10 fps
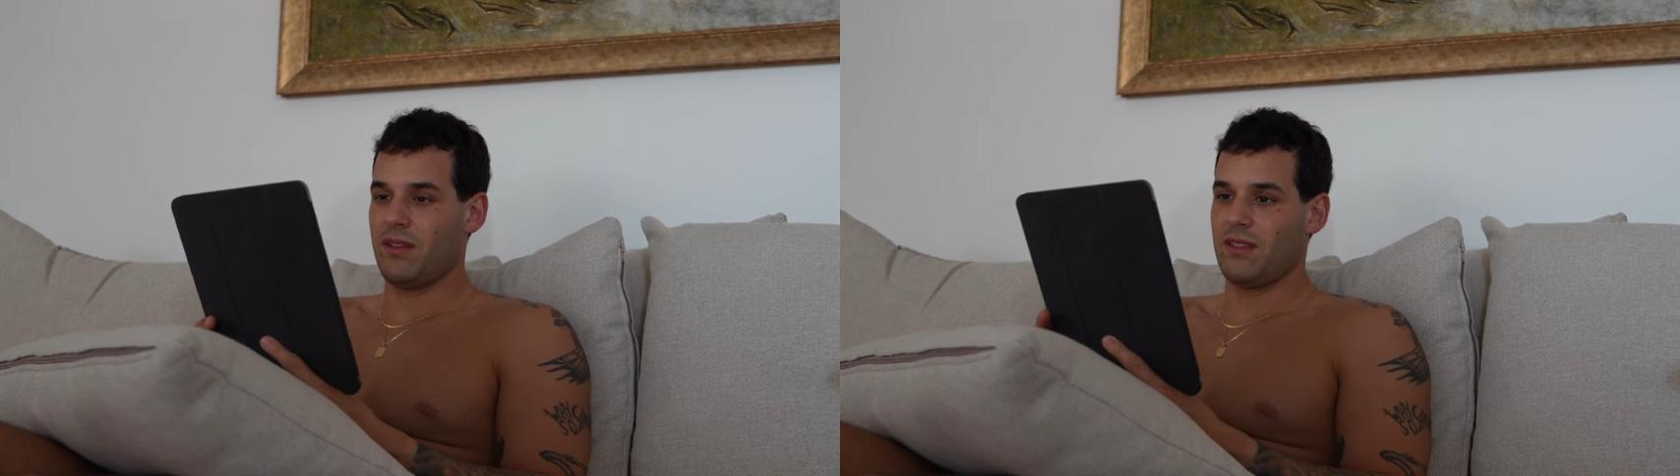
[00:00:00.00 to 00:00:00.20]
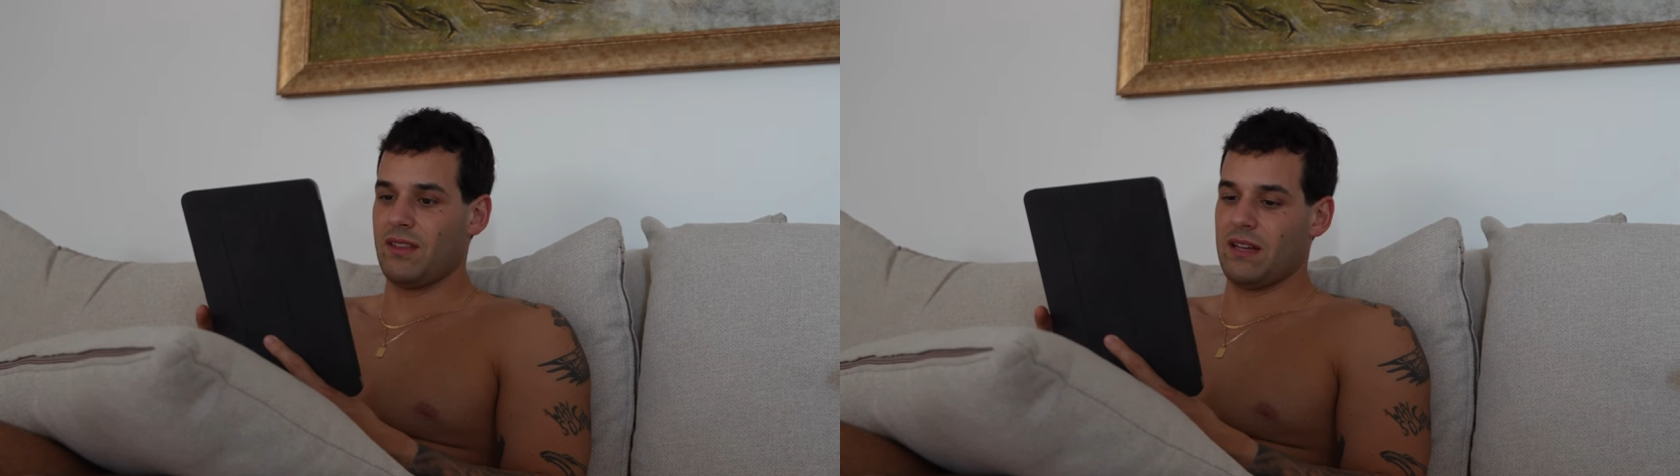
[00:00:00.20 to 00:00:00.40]

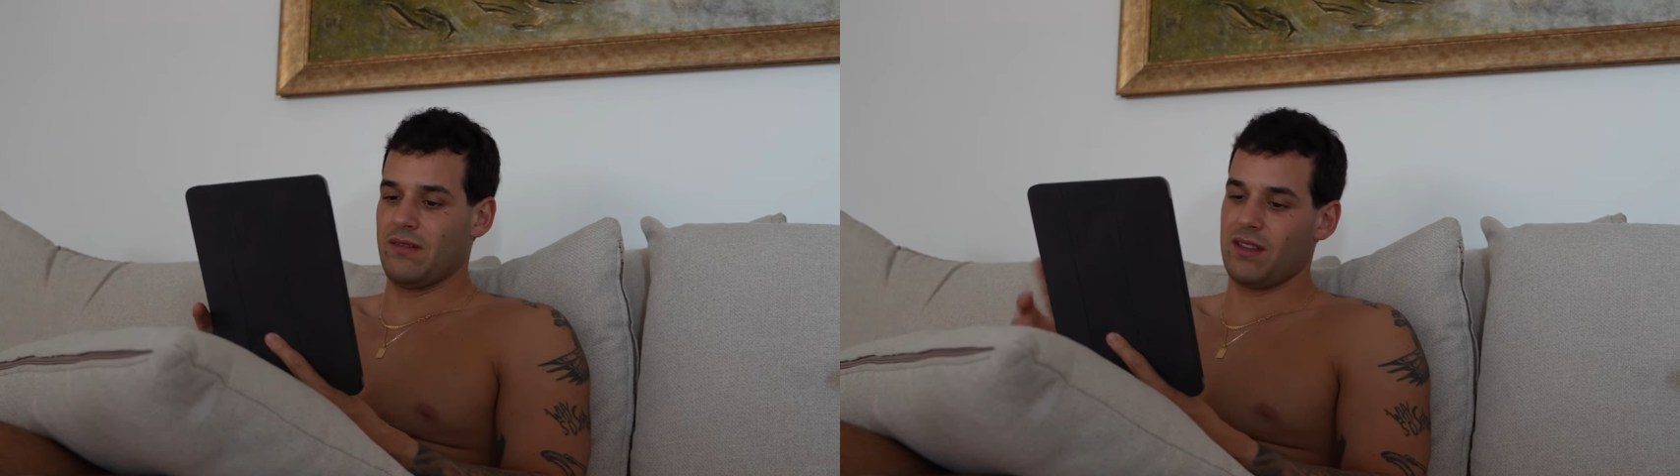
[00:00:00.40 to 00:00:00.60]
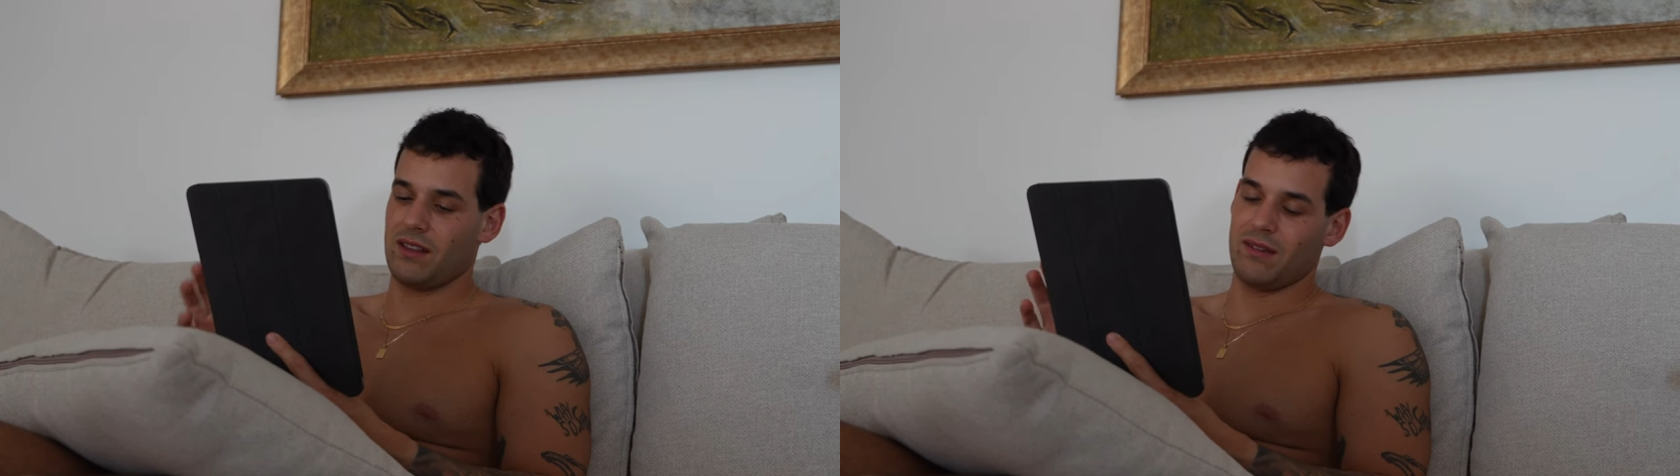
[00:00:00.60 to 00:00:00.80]
I think
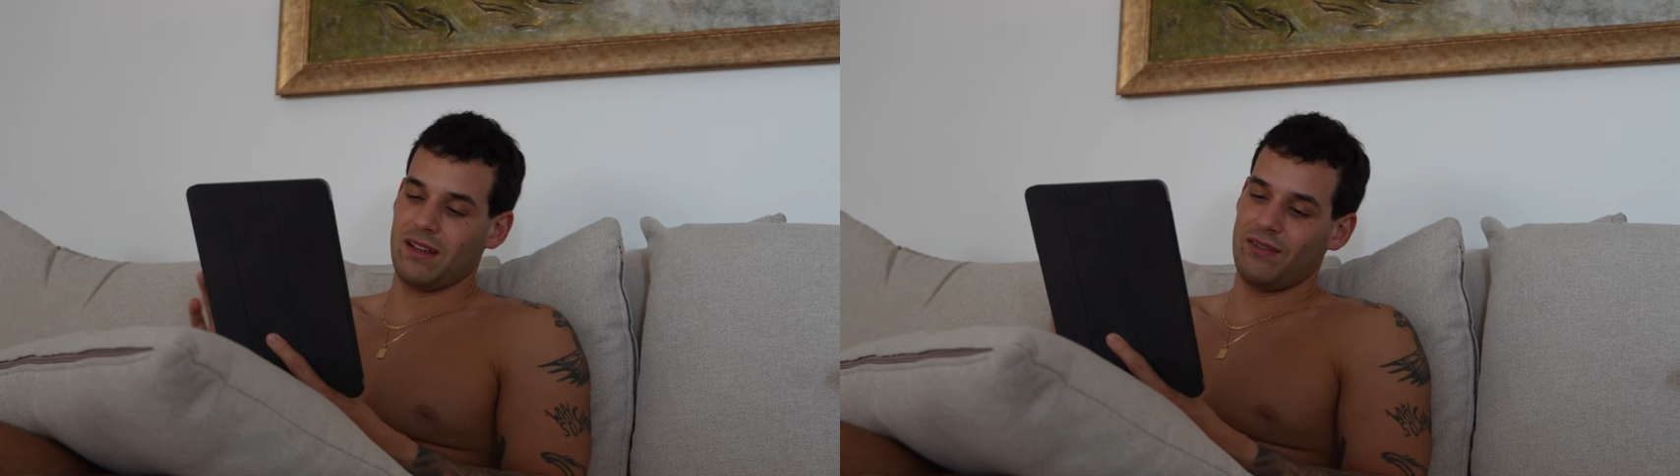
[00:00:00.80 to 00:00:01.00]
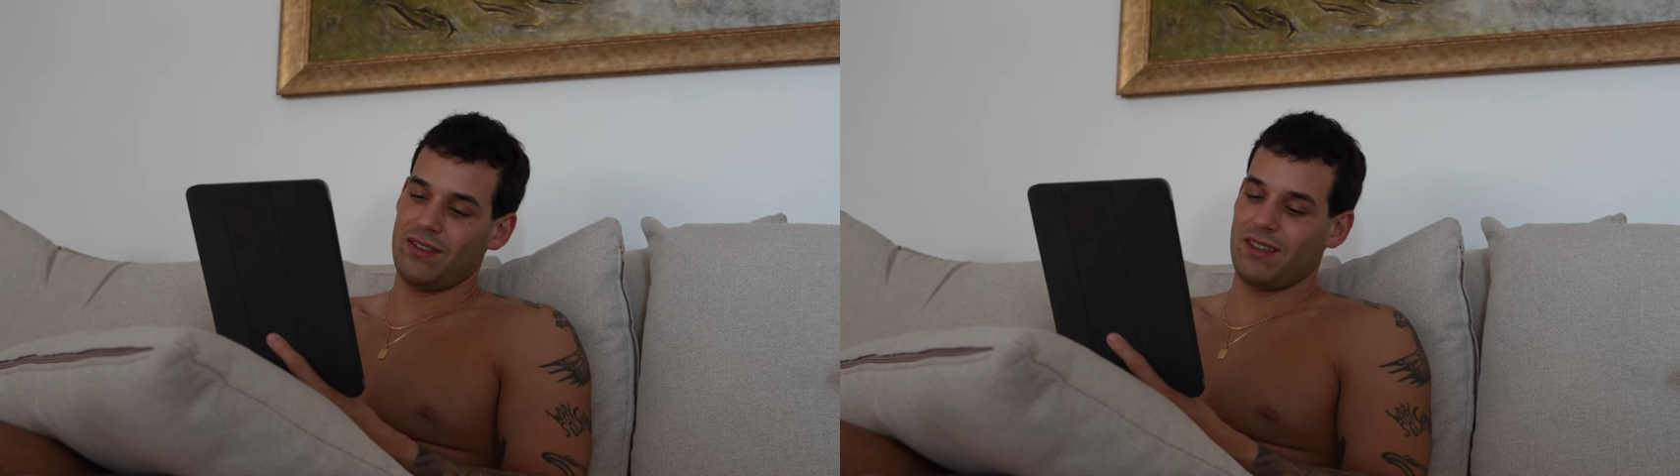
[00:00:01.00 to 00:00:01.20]
everything
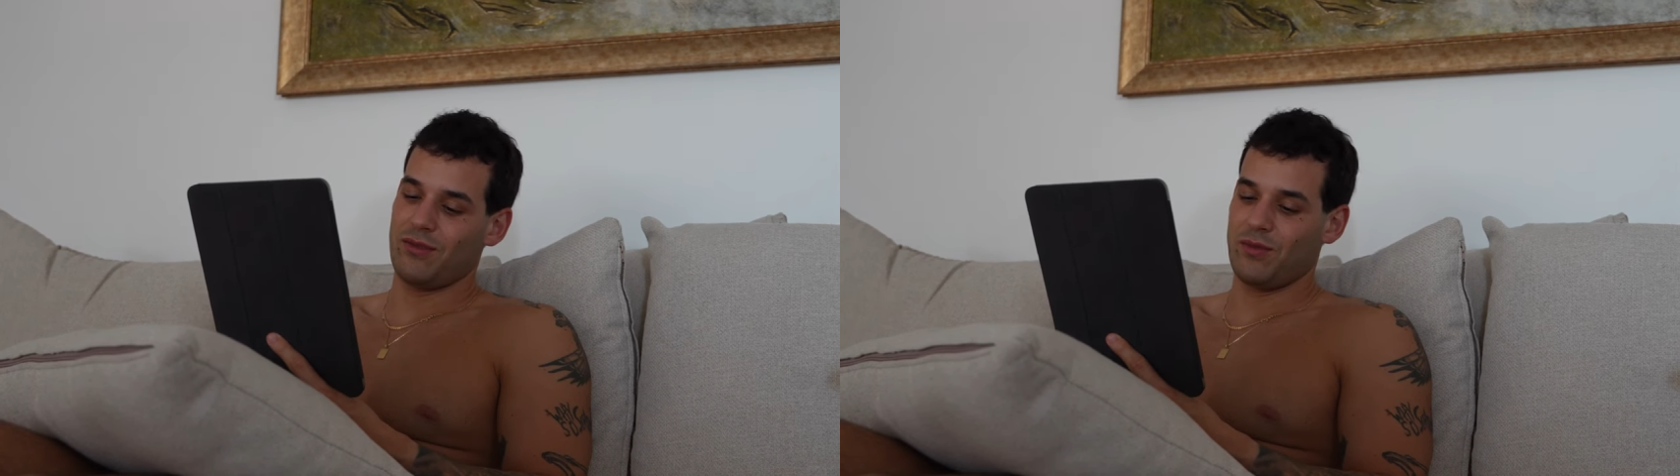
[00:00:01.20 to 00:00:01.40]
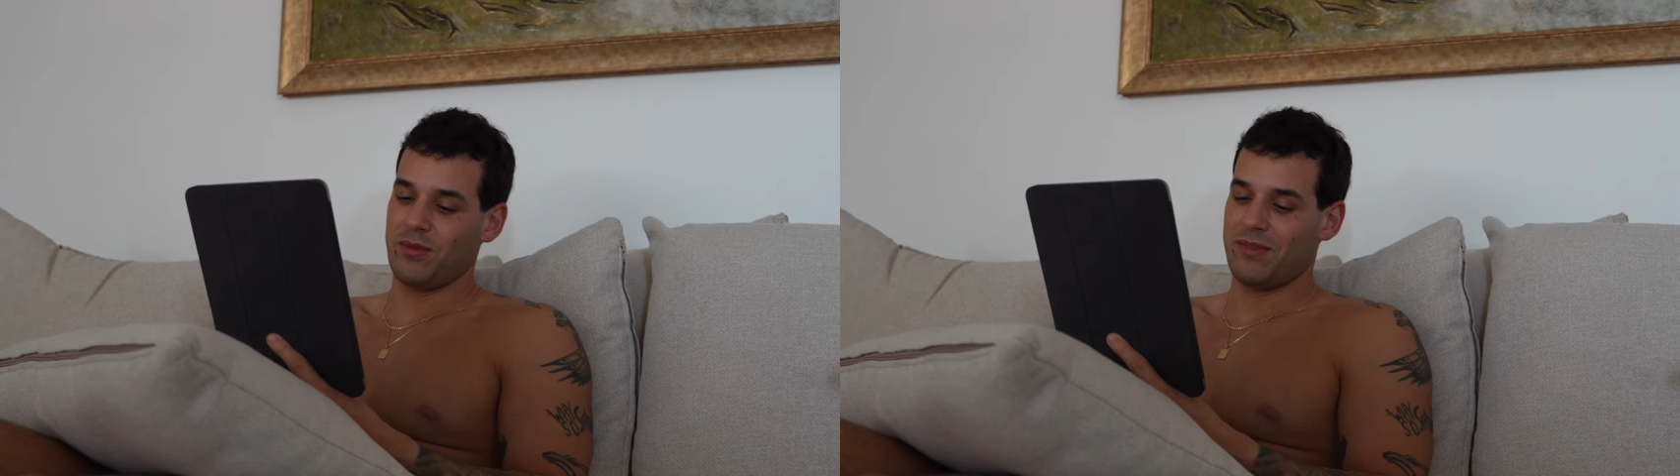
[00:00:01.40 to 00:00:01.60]
everything
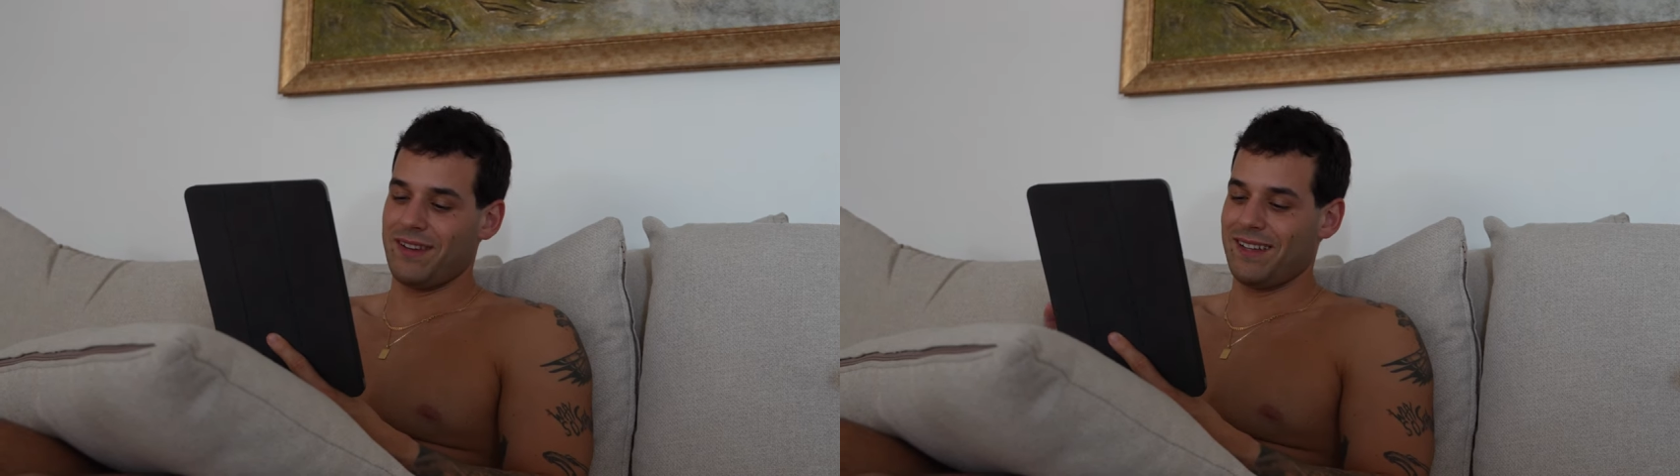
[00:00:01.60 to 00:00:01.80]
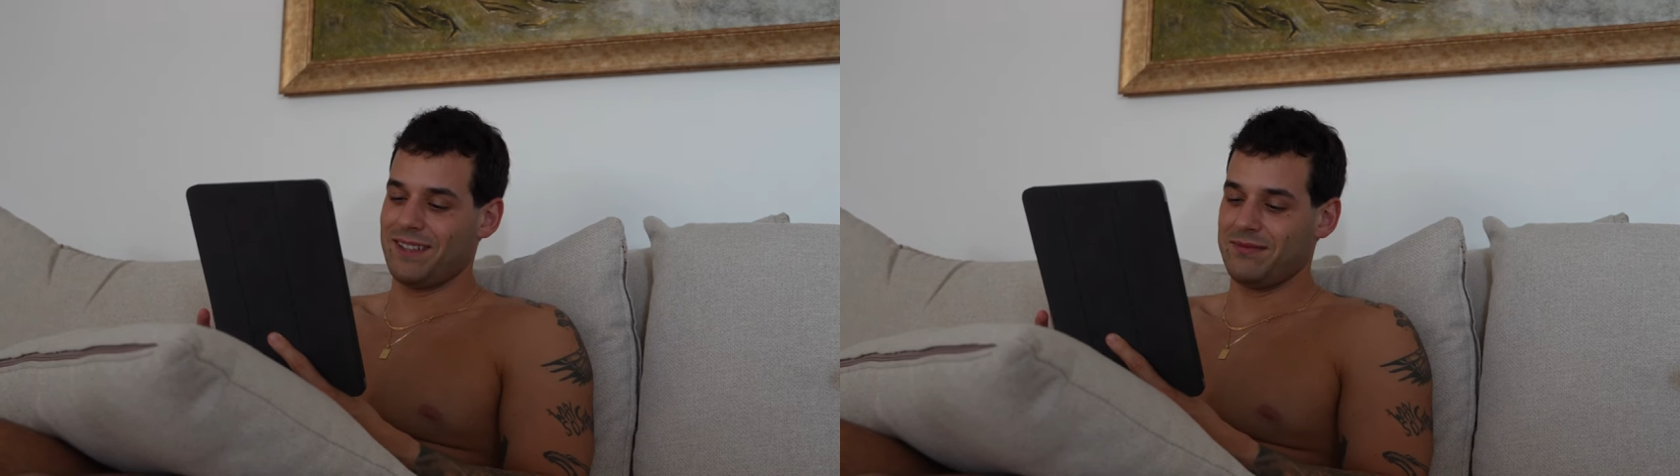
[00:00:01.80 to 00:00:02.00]
will be
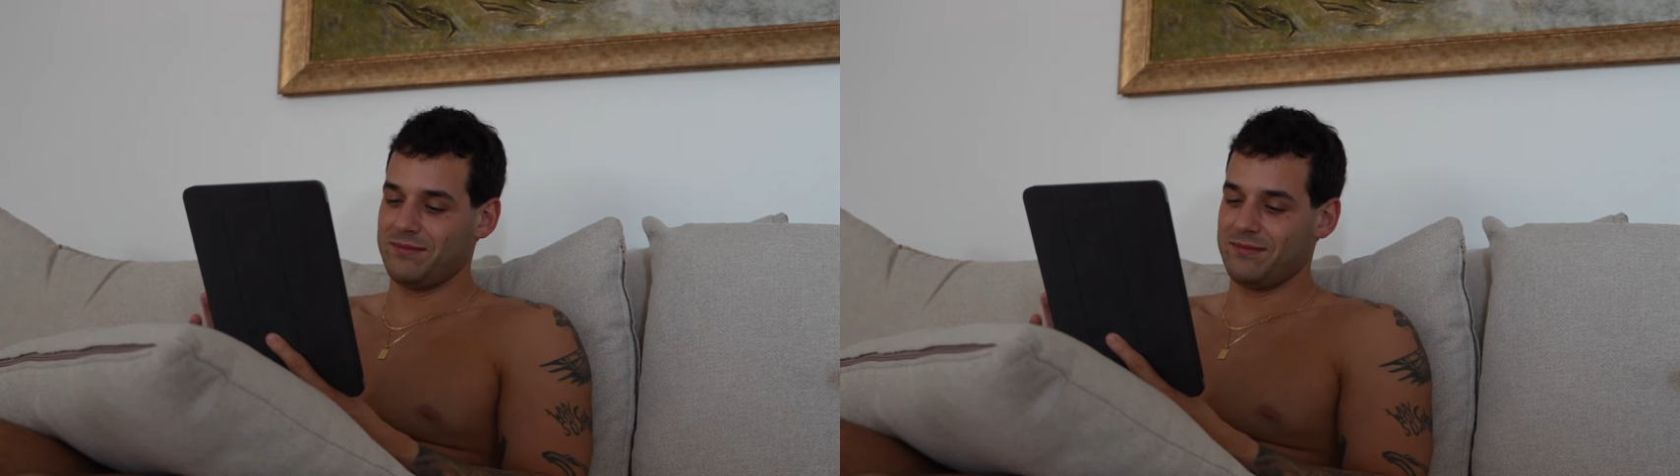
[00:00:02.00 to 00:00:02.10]
fine.